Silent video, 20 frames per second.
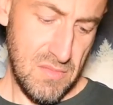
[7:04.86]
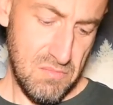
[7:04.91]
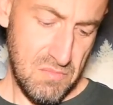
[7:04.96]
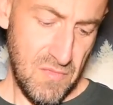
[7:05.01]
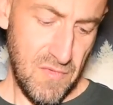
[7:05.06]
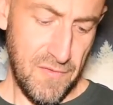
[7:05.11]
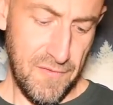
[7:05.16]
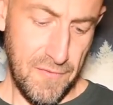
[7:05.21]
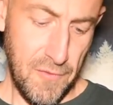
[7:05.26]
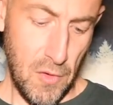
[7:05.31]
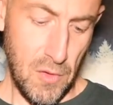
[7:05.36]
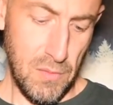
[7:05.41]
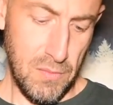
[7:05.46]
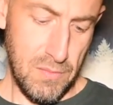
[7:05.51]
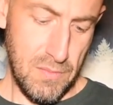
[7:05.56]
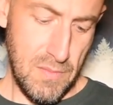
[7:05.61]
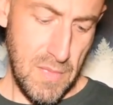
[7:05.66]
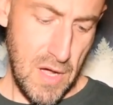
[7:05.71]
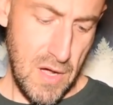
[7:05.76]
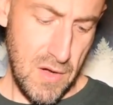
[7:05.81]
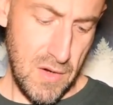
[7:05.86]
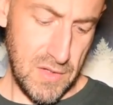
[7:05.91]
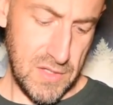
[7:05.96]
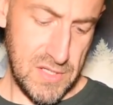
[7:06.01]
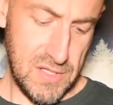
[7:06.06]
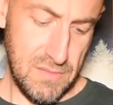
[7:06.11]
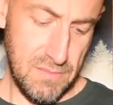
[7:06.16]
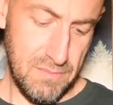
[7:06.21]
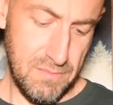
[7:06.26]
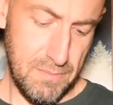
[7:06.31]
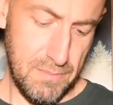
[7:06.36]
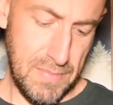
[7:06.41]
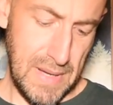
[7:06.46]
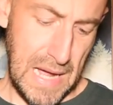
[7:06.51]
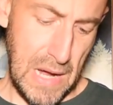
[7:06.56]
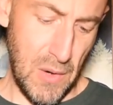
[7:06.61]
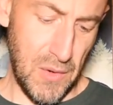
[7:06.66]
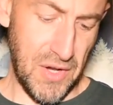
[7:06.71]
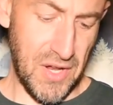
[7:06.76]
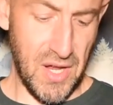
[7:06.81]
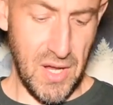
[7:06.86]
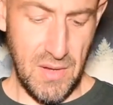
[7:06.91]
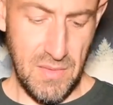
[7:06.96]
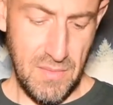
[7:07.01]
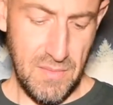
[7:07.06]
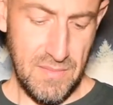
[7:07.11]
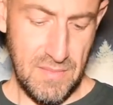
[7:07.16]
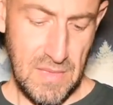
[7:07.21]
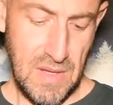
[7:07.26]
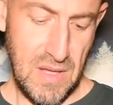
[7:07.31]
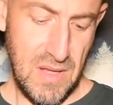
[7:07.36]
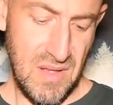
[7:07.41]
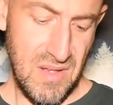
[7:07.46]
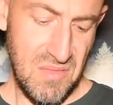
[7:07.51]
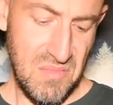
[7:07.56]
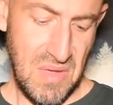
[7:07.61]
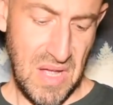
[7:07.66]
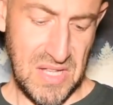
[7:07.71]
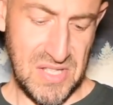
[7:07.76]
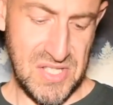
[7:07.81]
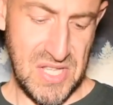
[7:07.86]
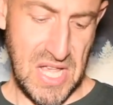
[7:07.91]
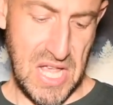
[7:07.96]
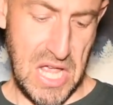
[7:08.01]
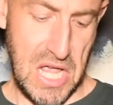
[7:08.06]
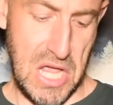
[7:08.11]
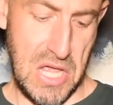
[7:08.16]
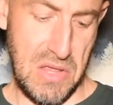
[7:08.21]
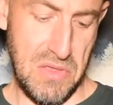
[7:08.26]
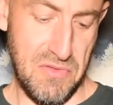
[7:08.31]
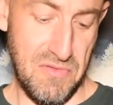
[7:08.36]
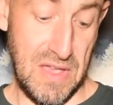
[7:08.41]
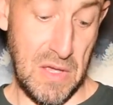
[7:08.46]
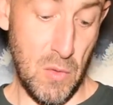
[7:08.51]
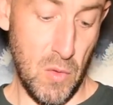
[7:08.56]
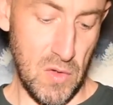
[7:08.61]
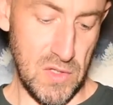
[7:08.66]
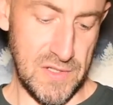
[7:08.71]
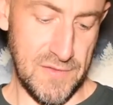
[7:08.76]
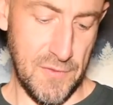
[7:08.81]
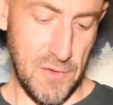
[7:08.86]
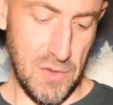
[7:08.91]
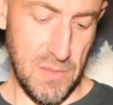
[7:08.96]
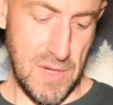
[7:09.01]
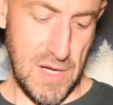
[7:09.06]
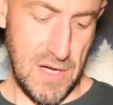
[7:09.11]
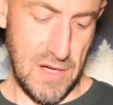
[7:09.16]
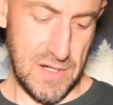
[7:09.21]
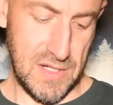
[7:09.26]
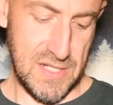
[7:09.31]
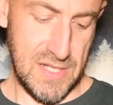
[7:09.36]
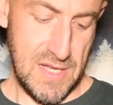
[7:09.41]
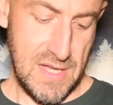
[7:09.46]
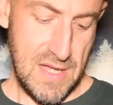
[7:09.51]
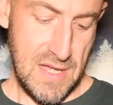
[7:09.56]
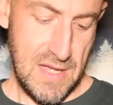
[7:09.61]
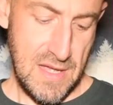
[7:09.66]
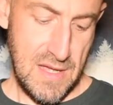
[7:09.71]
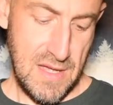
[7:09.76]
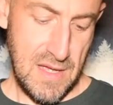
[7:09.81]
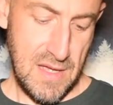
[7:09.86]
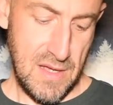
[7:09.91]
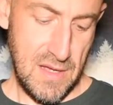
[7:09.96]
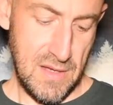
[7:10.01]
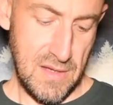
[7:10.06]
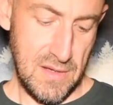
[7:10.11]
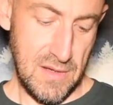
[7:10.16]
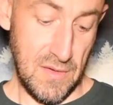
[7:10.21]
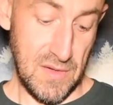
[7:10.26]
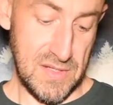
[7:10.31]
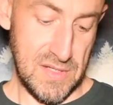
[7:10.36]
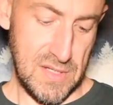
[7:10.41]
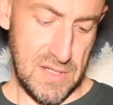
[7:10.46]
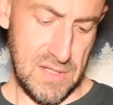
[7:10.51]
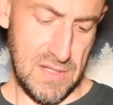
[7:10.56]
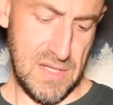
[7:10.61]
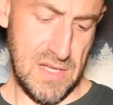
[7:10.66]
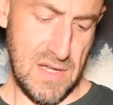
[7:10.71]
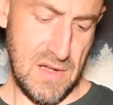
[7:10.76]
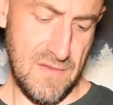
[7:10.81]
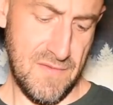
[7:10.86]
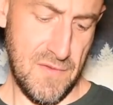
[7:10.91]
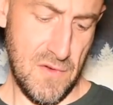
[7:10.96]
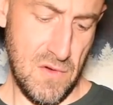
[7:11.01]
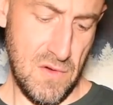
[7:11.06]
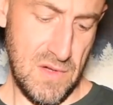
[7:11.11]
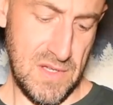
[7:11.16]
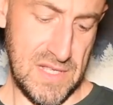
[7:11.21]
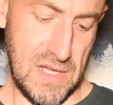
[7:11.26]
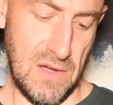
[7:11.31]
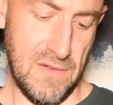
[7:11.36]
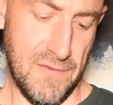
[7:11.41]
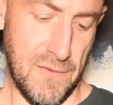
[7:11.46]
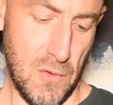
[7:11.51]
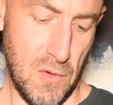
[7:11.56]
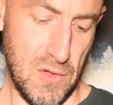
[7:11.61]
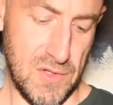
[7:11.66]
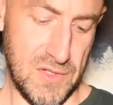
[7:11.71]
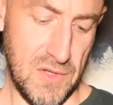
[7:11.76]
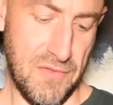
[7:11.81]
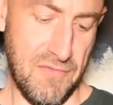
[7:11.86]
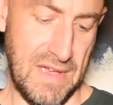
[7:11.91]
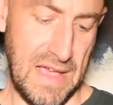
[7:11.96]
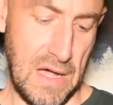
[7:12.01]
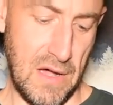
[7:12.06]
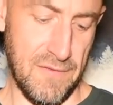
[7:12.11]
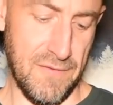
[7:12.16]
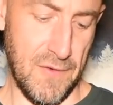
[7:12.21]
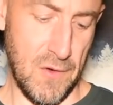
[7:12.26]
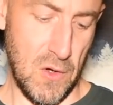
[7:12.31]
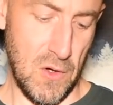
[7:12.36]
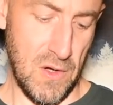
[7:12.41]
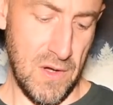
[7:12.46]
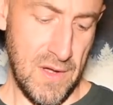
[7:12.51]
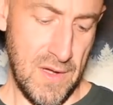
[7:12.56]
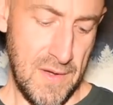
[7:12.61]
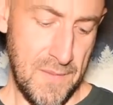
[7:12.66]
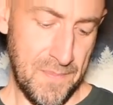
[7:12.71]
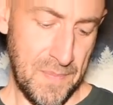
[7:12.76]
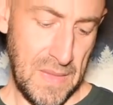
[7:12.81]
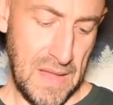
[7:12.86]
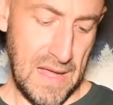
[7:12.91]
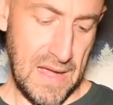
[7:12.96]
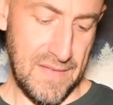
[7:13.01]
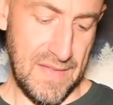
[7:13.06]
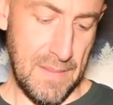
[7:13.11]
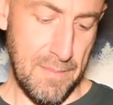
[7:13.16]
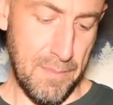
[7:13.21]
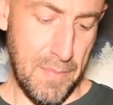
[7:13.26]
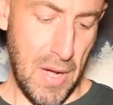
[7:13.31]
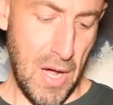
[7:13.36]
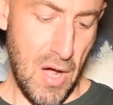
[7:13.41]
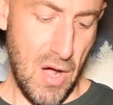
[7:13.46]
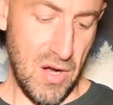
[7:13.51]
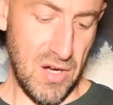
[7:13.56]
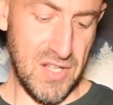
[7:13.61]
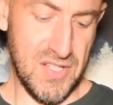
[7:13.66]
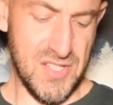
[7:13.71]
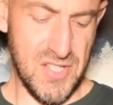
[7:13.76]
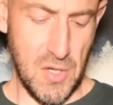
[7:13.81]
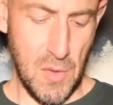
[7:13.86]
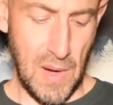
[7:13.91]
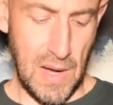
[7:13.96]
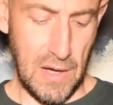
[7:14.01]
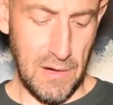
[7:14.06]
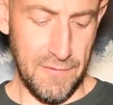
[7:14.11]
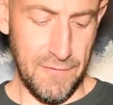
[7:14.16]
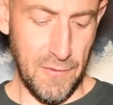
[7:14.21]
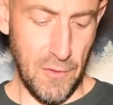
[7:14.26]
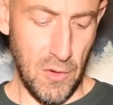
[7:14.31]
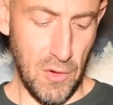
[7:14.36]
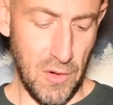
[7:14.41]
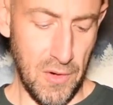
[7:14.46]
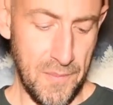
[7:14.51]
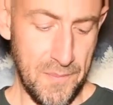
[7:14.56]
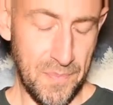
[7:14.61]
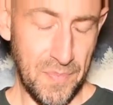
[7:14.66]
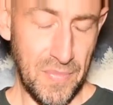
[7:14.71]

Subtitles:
Full marks. Powder, I'd say 3/4 full marks. Oh, is it out of 4? It's out of 4, so 3 out of 4. And then park, 2 out of 4.